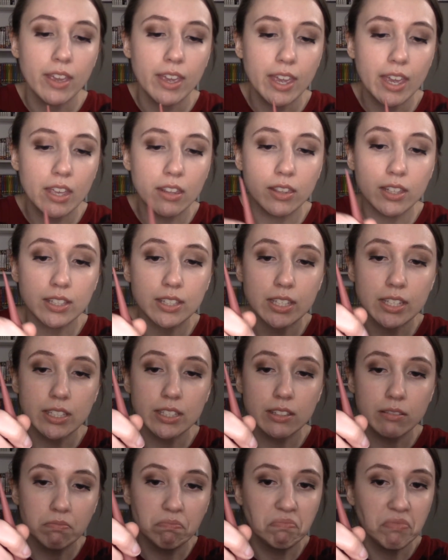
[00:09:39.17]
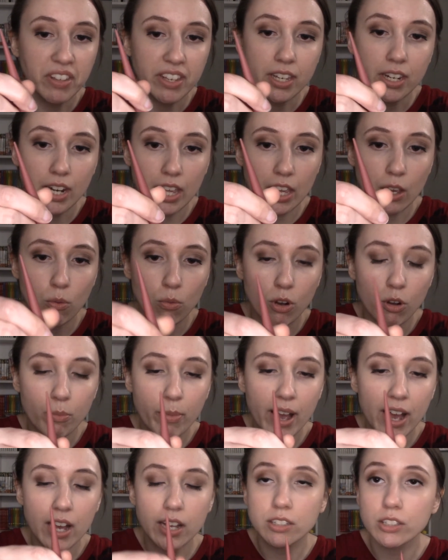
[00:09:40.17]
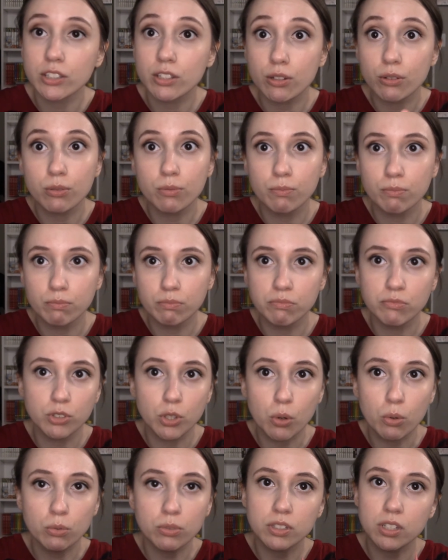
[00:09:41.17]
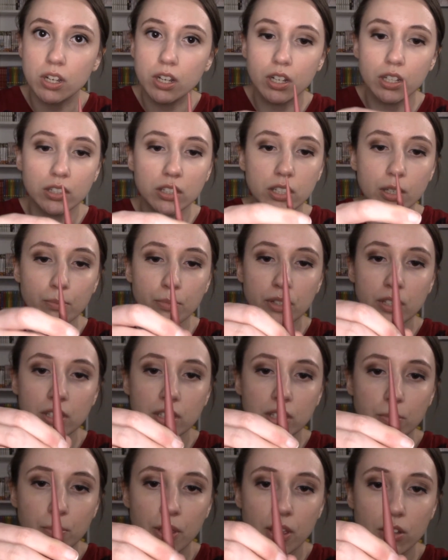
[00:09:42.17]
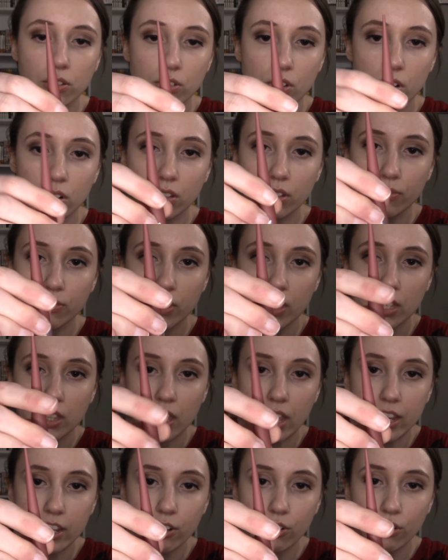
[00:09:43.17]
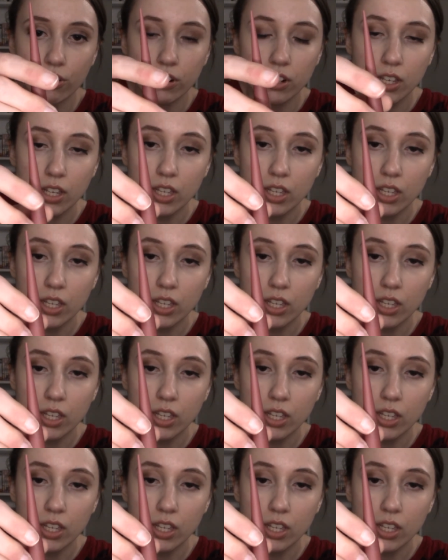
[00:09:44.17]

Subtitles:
And this is like an inkwell pot, so don't tip this because all of the liner